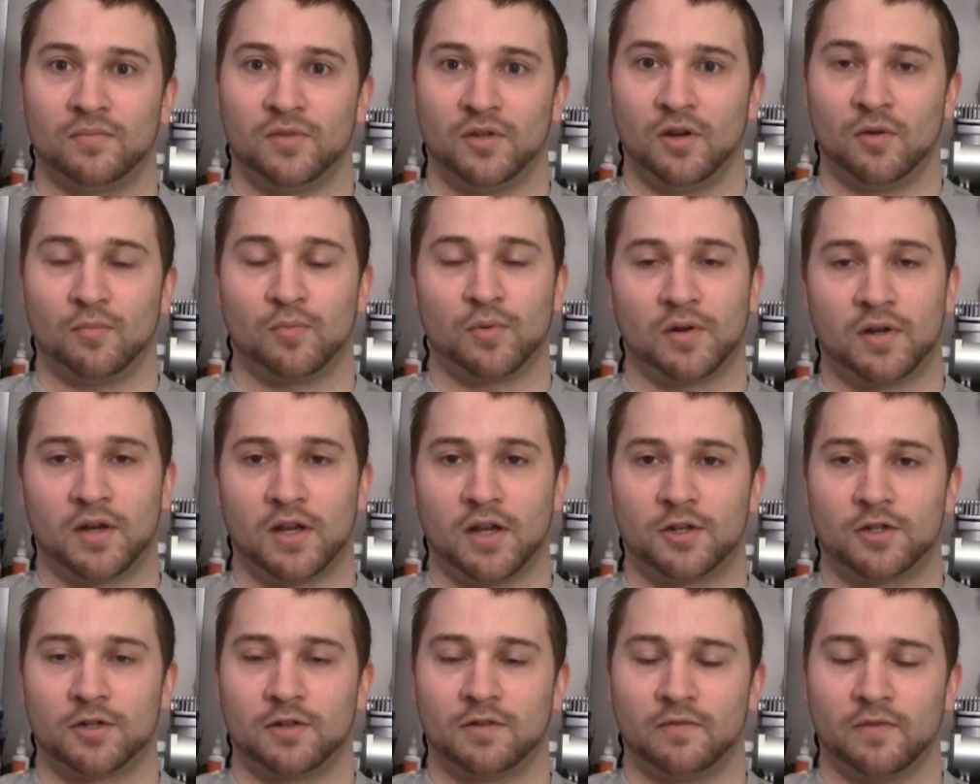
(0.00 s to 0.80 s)
You know,
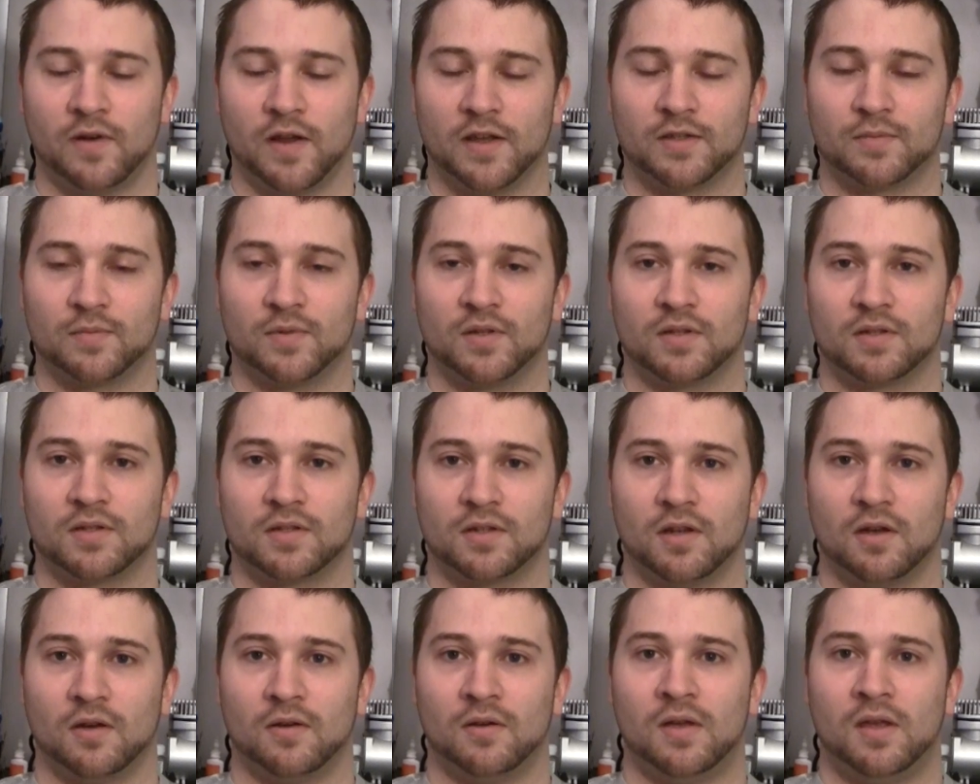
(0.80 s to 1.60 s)
protect your investment.
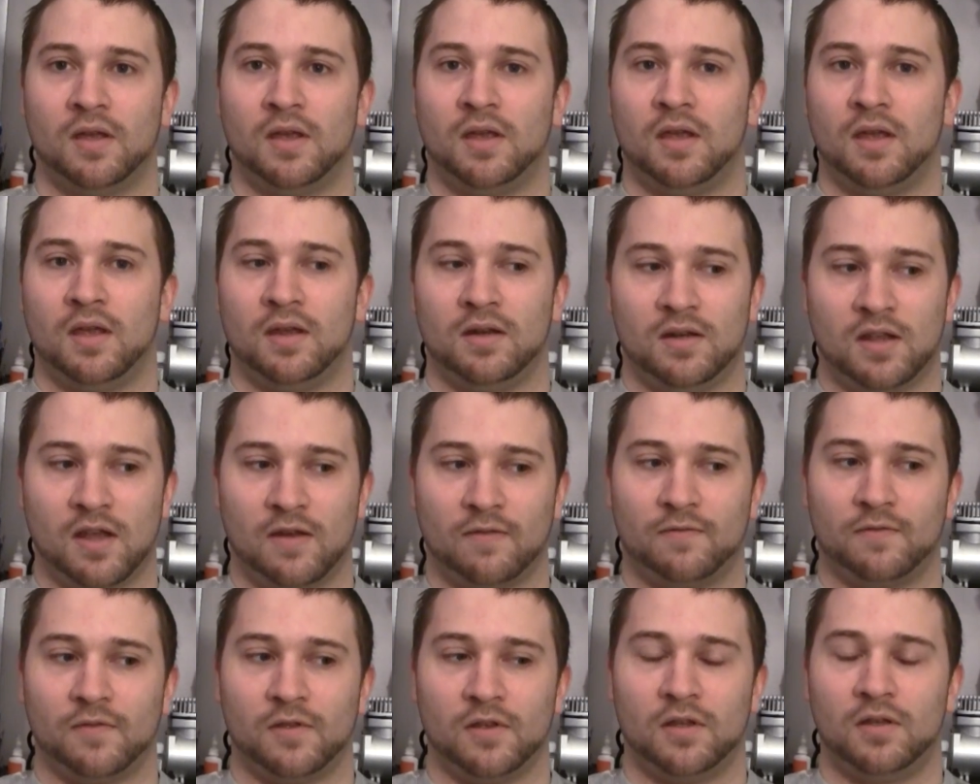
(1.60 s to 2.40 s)
So
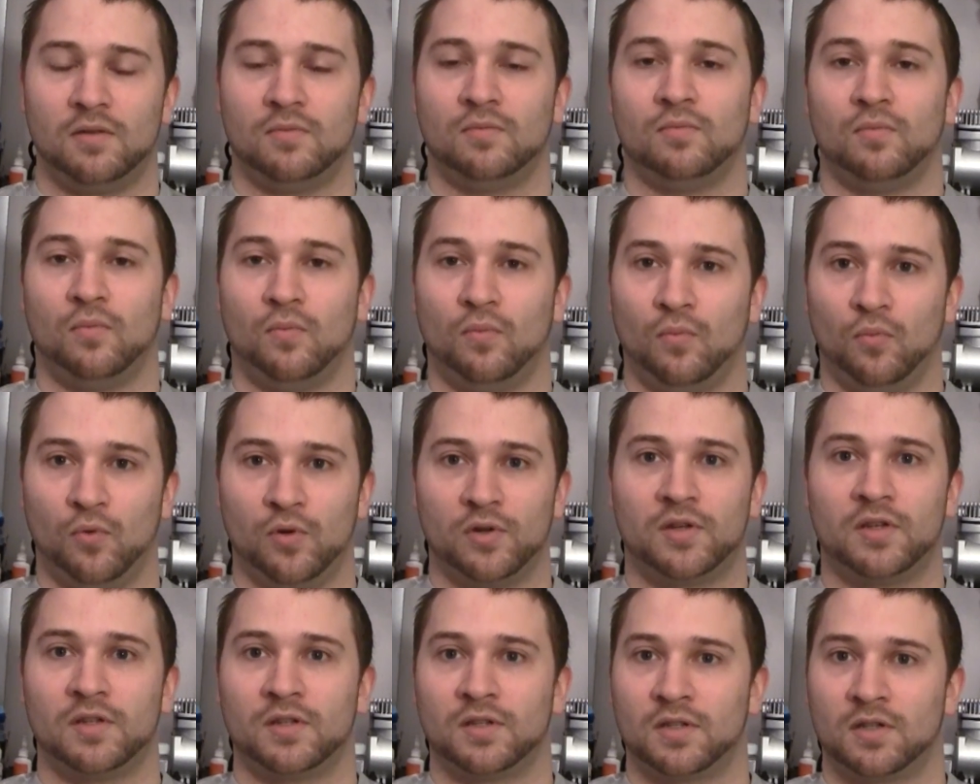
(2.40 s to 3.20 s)
definitely
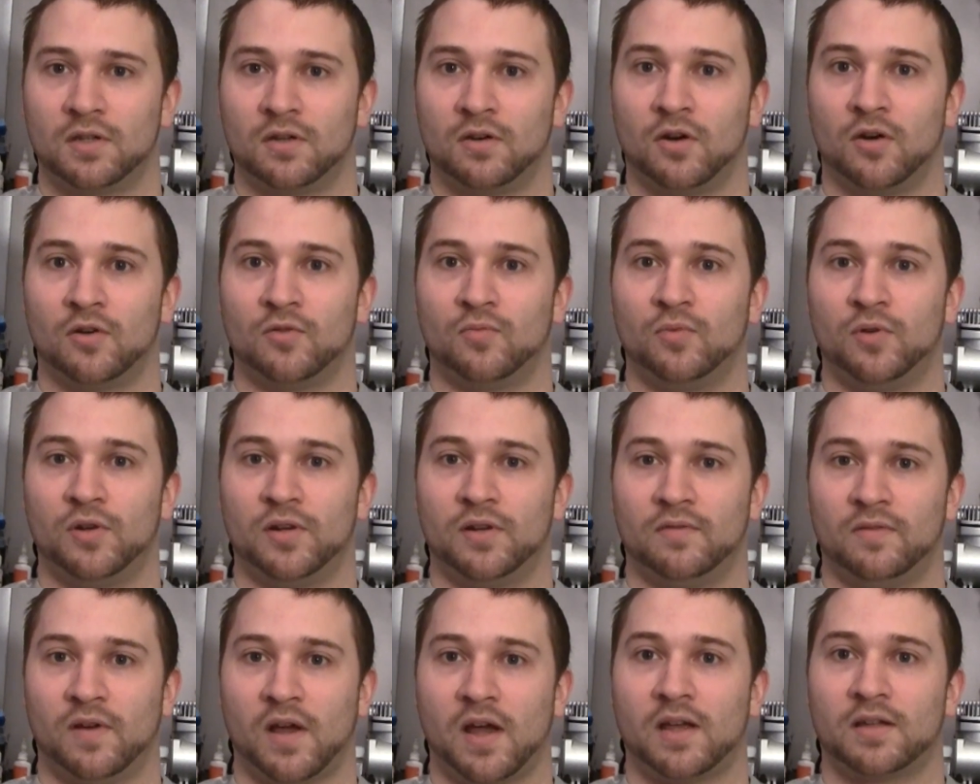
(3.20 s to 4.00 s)
would consider, or would
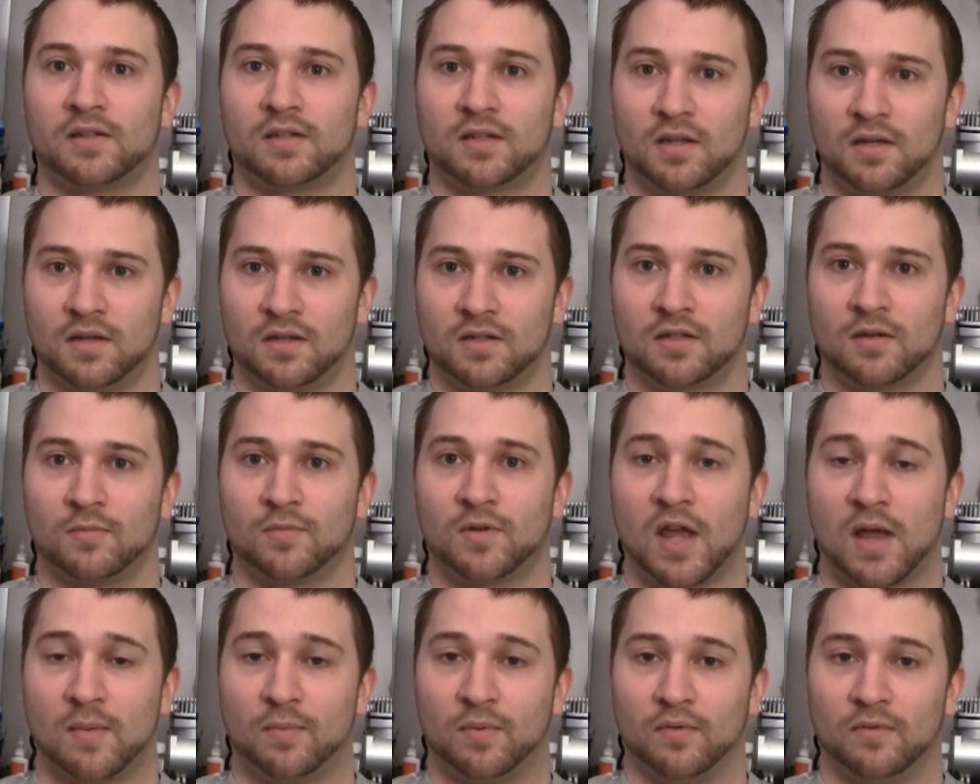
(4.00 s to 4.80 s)
advise, getting some
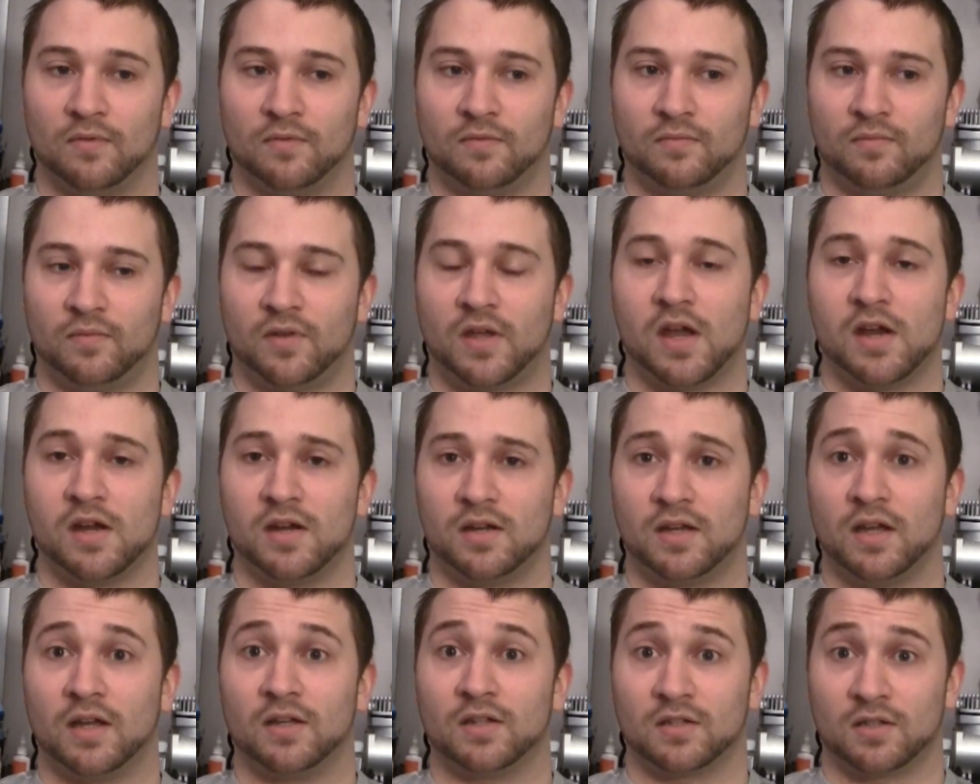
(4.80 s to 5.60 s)
type of
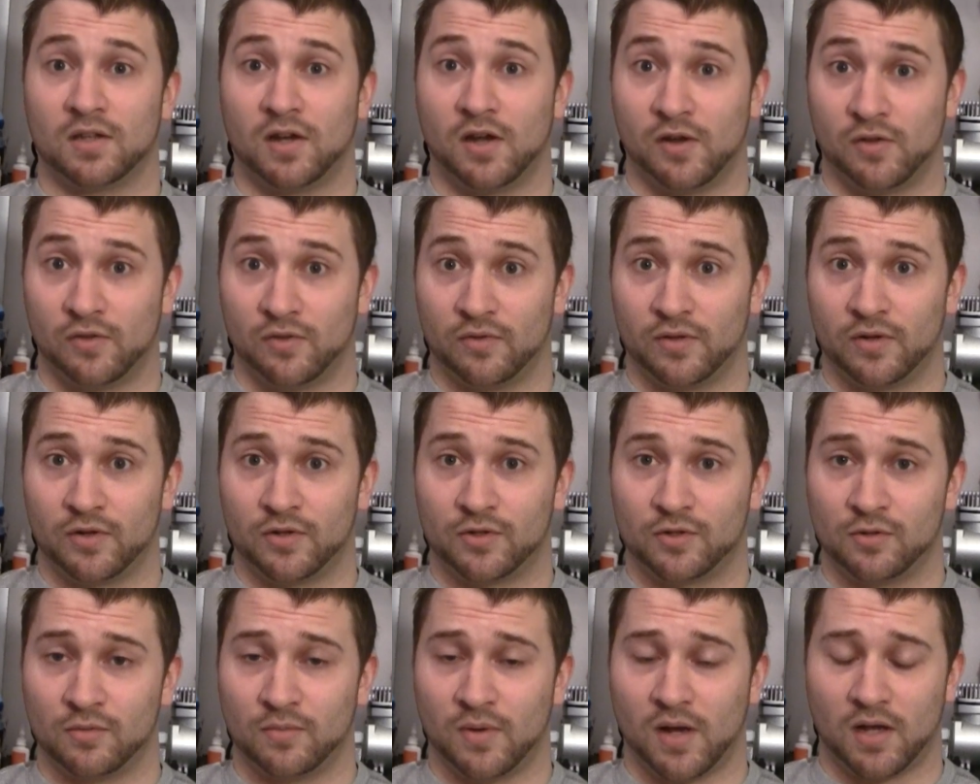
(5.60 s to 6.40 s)
carrying case other than a
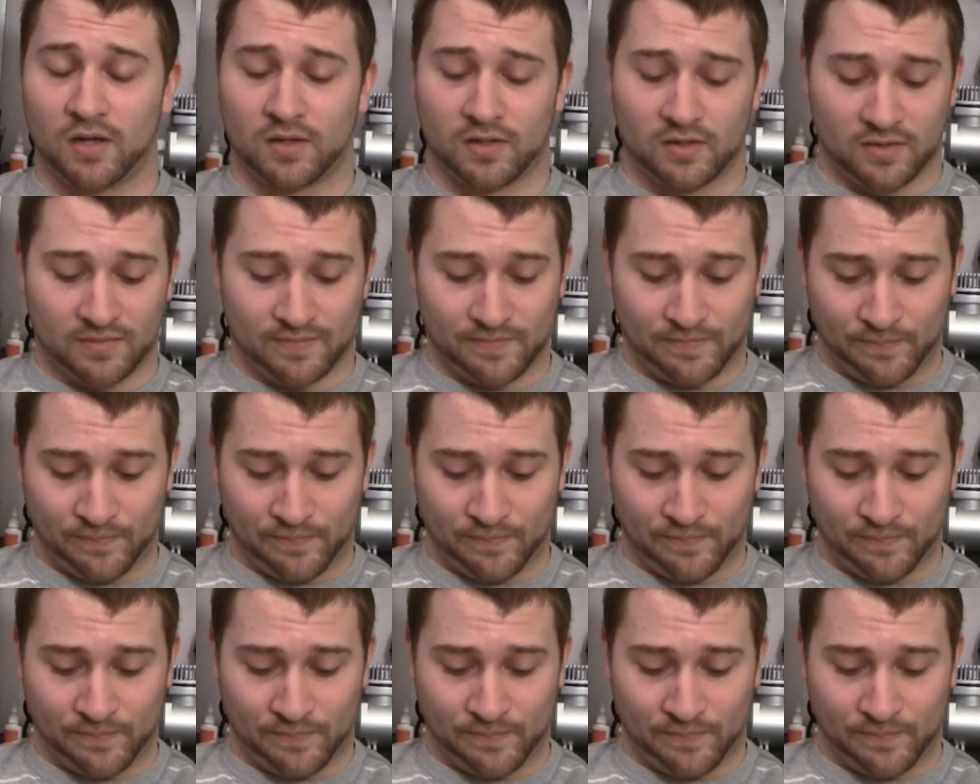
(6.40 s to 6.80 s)
shoebox.